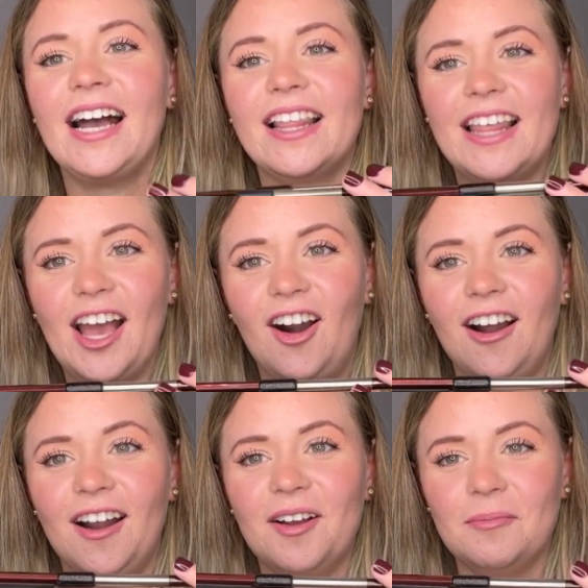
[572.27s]
They
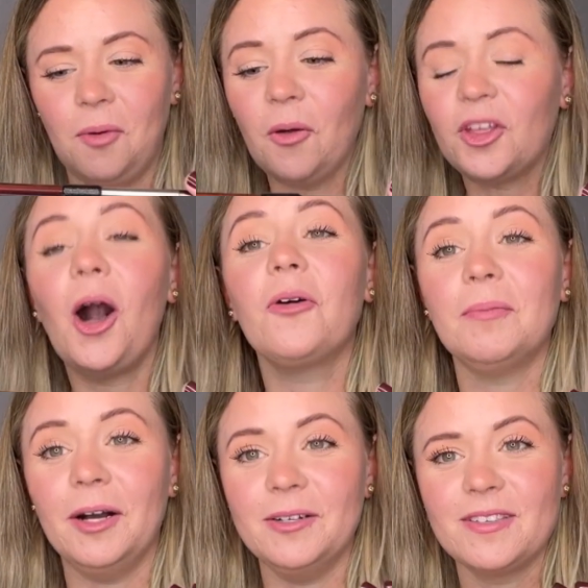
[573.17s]
are both Coda
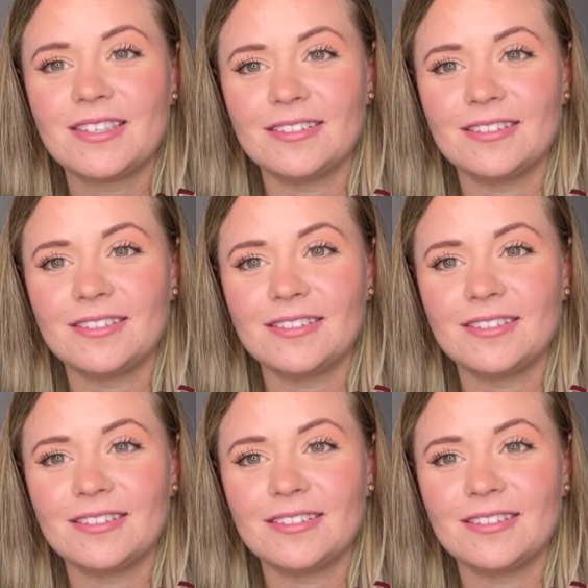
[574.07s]
bows,